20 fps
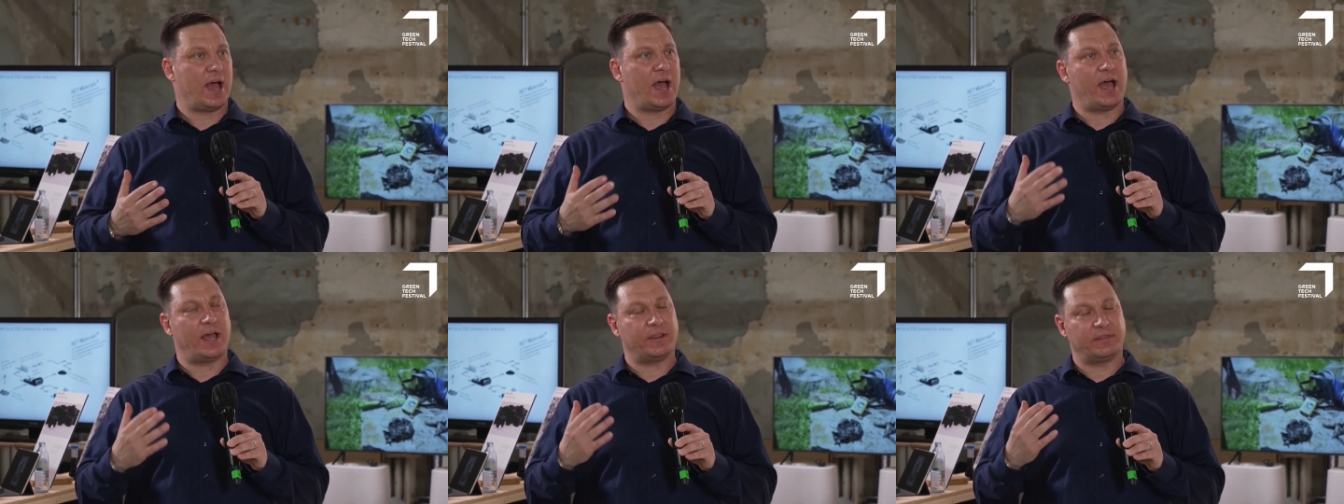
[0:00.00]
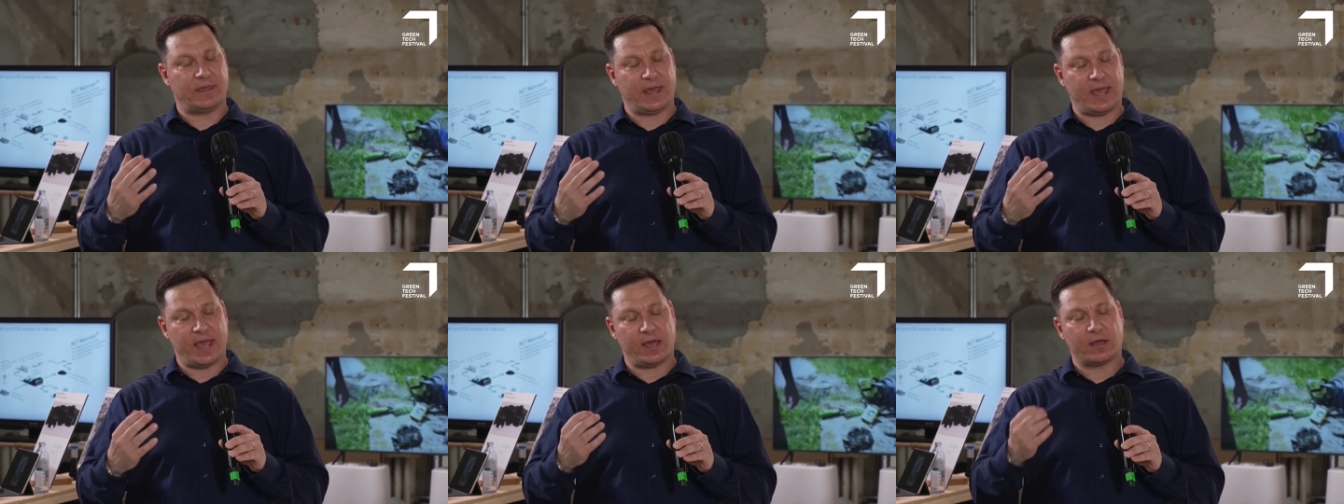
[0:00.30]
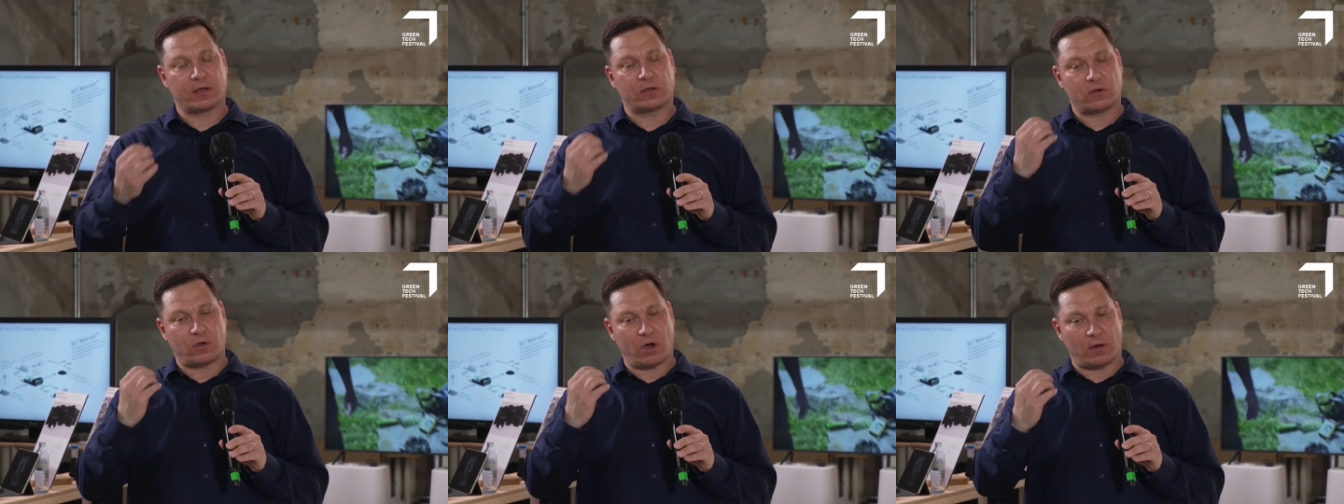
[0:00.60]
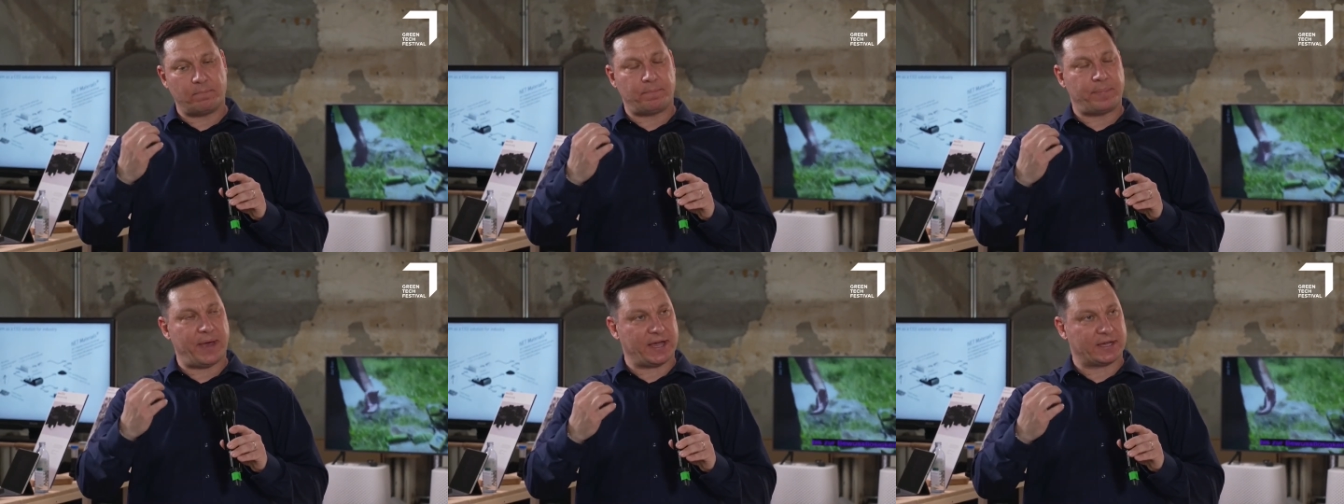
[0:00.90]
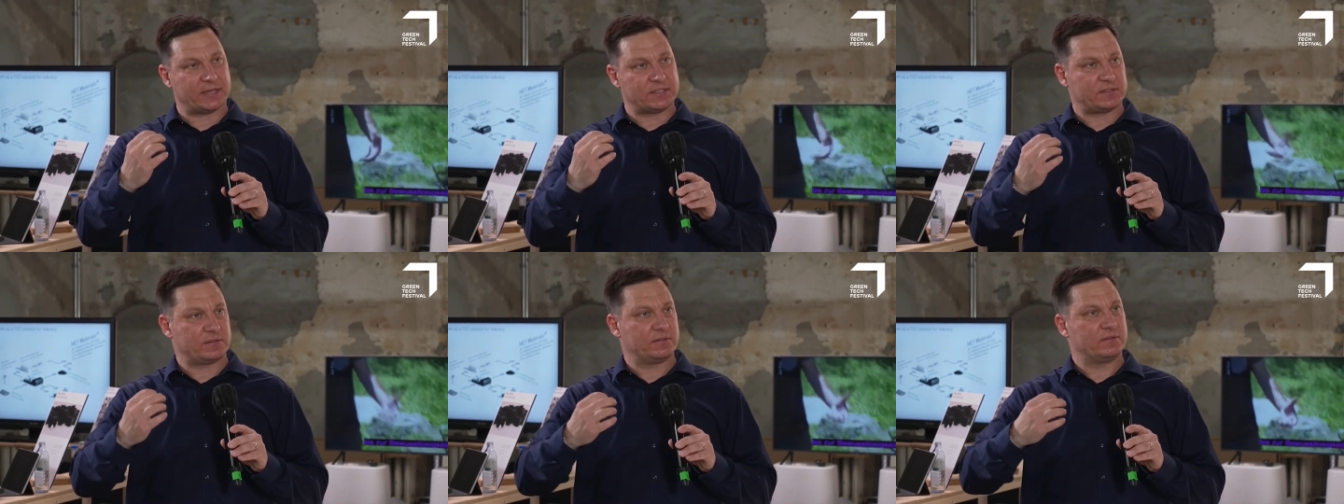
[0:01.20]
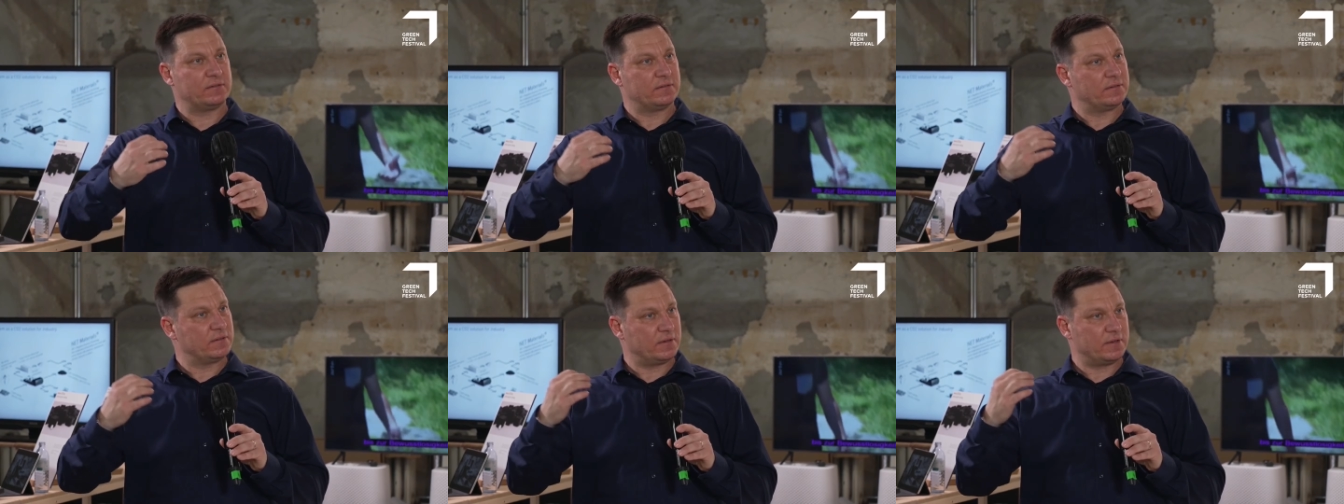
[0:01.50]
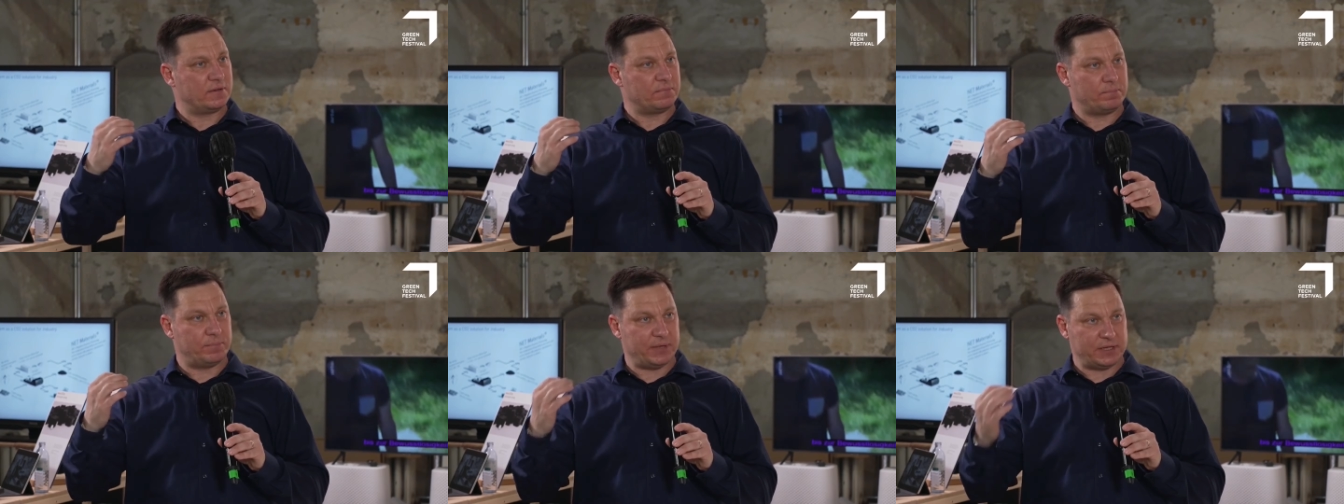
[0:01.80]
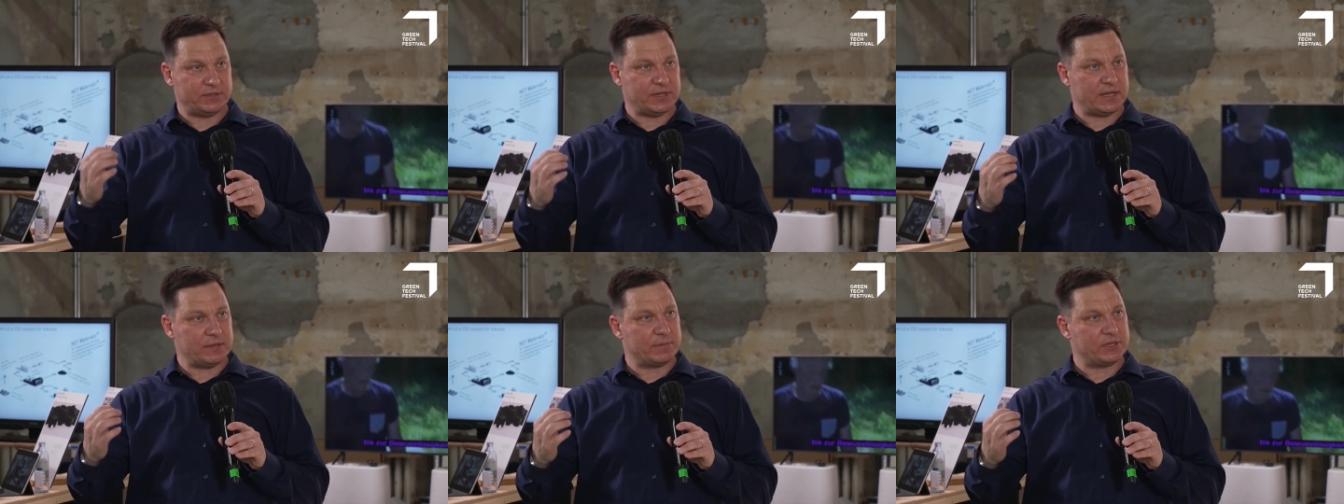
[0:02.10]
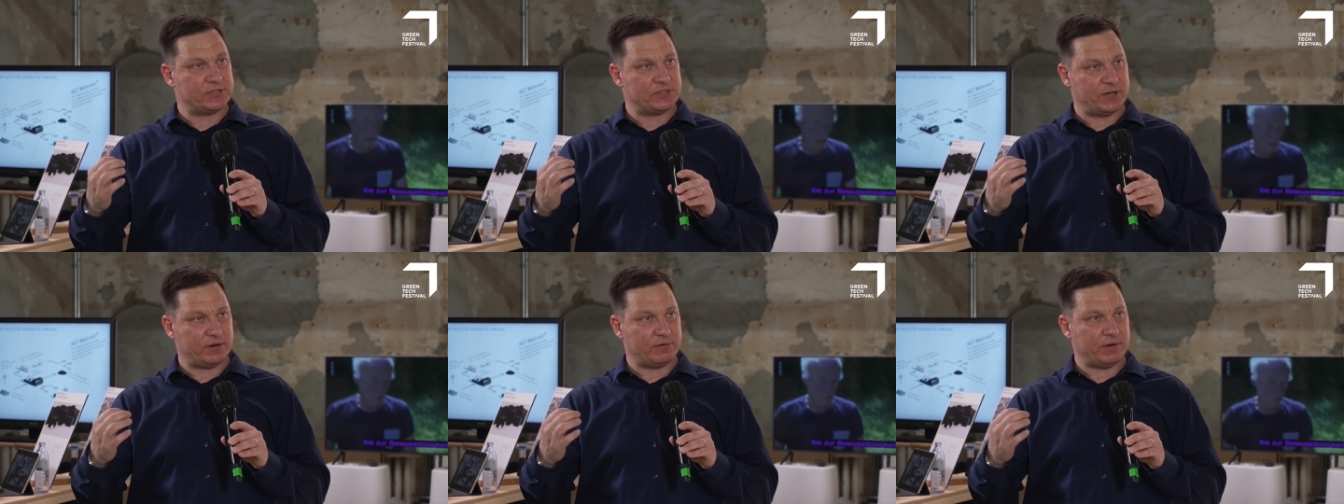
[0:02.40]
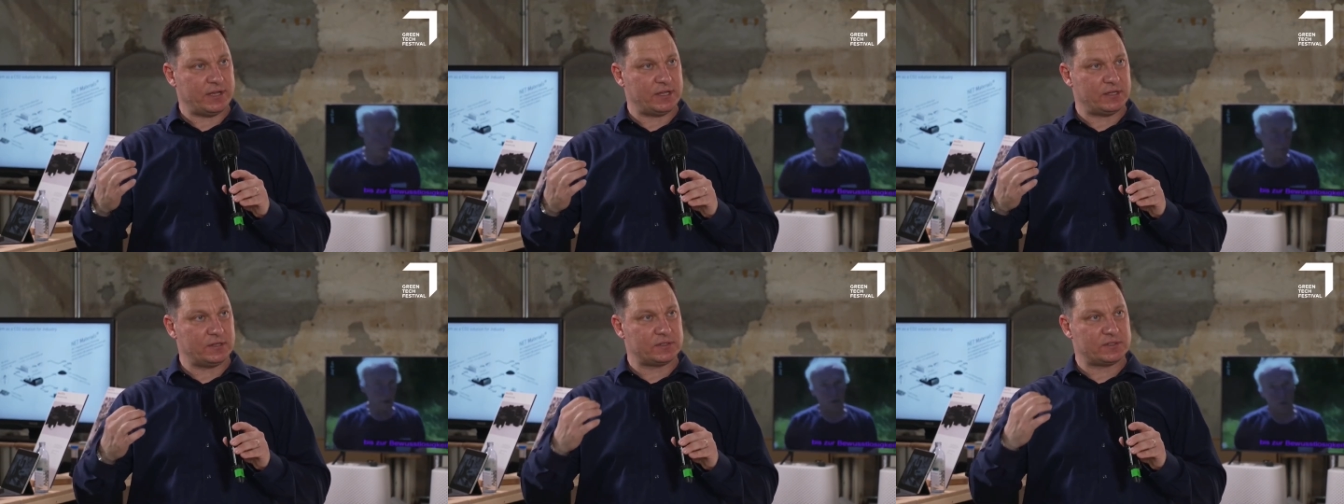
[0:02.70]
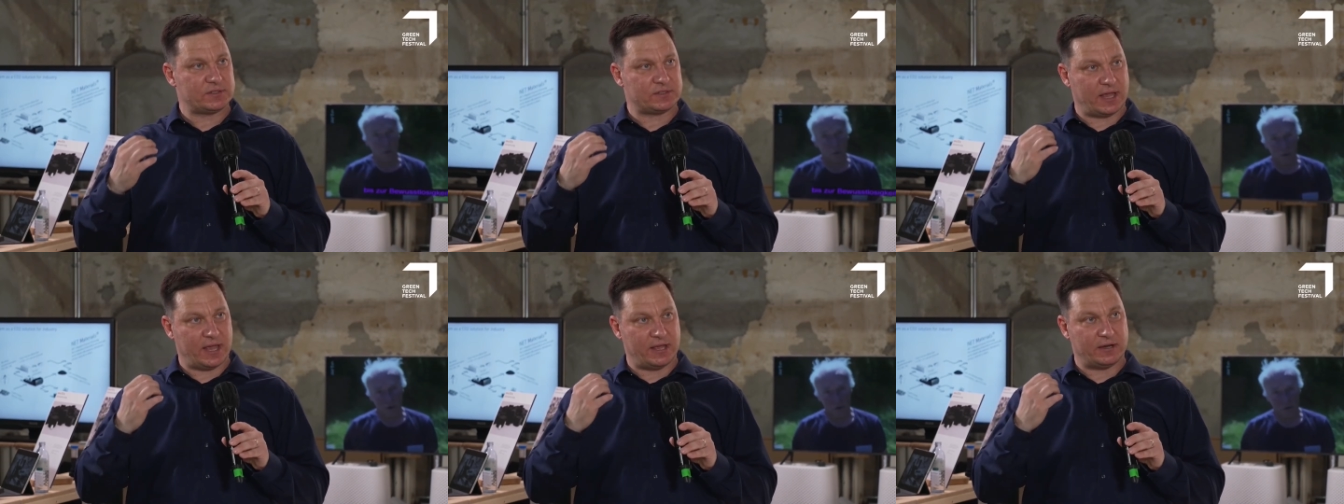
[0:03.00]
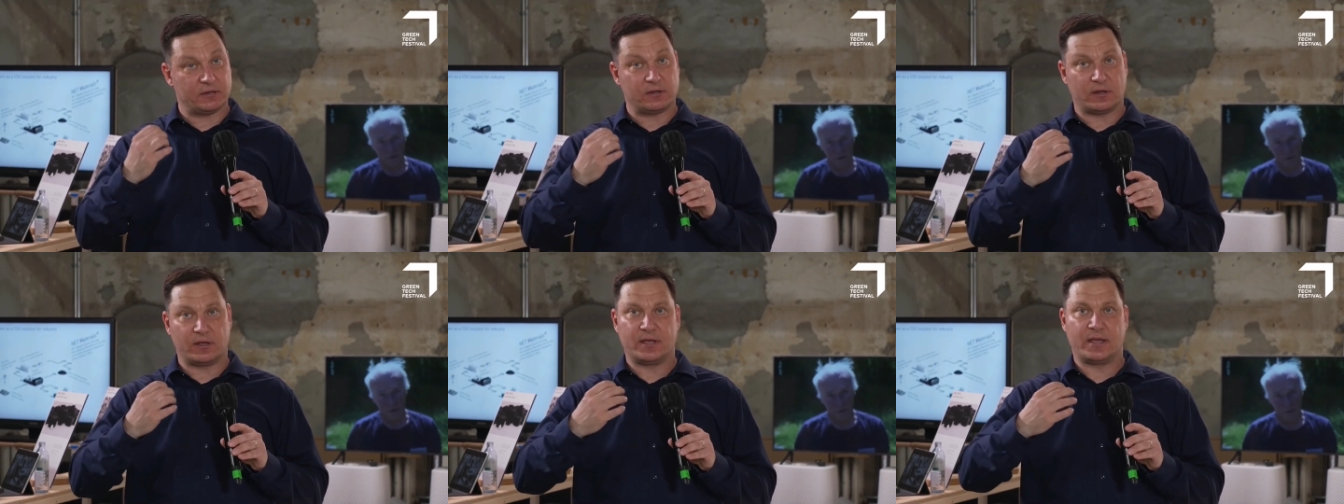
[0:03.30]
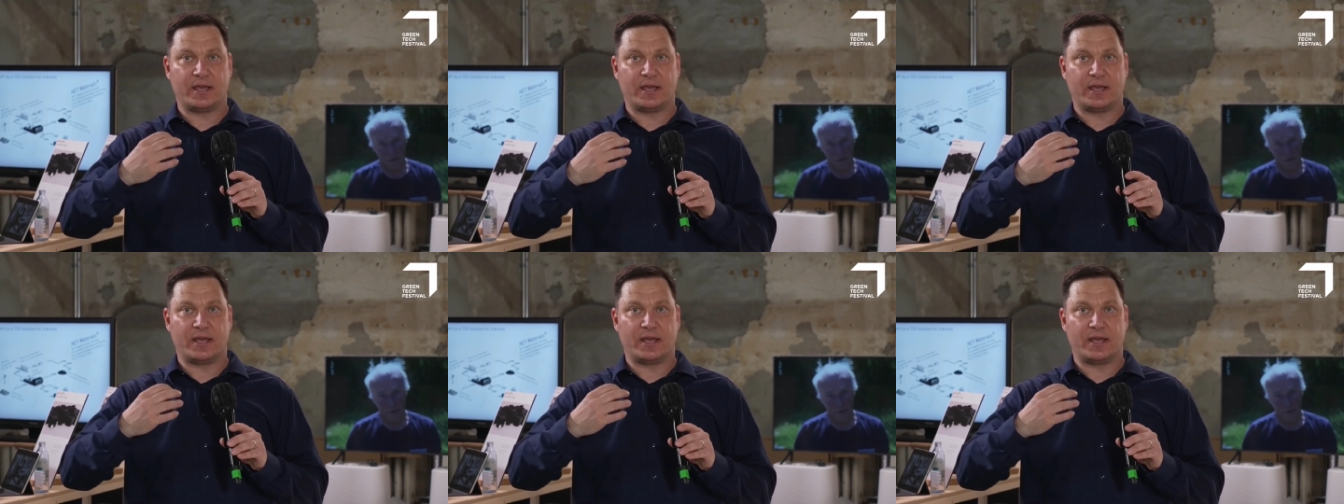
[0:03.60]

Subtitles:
And their compact building materials and